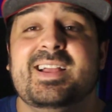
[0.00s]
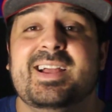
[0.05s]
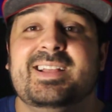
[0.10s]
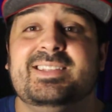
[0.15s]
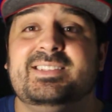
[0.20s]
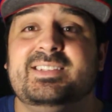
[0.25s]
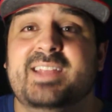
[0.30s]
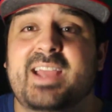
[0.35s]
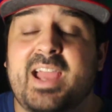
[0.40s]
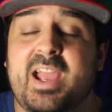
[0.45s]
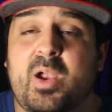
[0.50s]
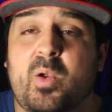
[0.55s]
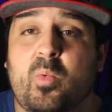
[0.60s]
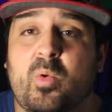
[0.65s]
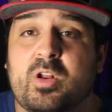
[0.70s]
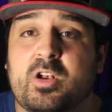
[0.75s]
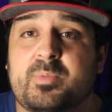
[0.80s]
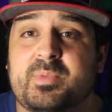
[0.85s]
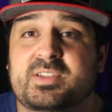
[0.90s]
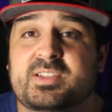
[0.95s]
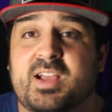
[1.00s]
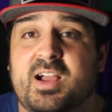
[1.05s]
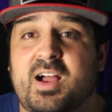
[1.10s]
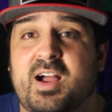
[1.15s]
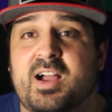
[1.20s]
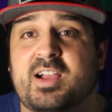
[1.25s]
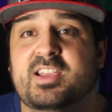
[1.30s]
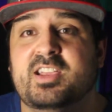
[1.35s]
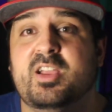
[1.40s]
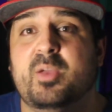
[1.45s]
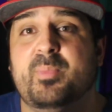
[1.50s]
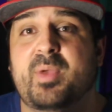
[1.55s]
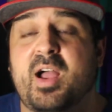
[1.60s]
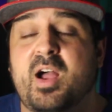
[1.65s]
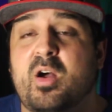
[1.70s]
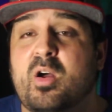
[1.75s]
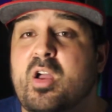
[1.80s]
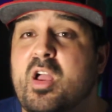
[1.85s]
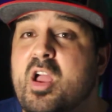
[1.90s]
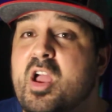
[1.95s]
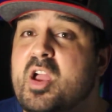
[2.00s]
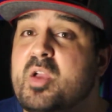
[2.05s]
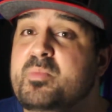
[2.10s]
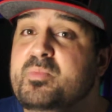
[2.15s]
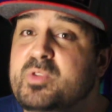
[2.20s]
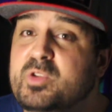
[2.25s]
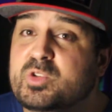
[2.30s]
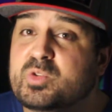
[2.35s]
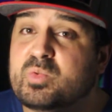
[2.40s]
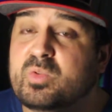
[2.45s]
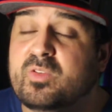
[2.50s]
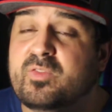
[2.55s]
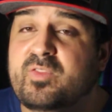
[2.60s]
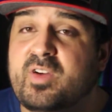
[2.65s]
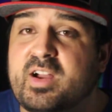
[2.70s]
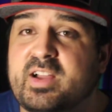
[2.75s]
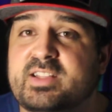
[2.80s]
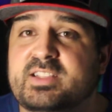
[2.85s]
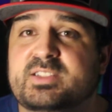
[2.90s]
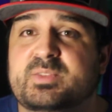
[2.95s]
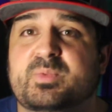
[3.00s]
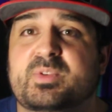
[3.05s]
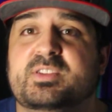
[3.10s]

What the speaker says: And today we're going to be talking about mutual funds,